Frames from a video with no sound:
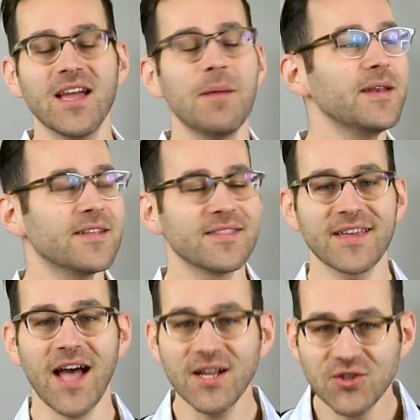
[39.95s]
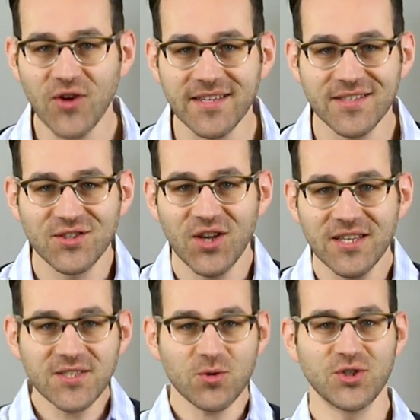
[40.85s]
I mean, the contrast is
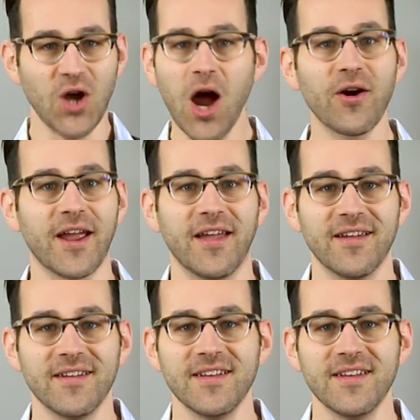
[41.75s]
just so jarring.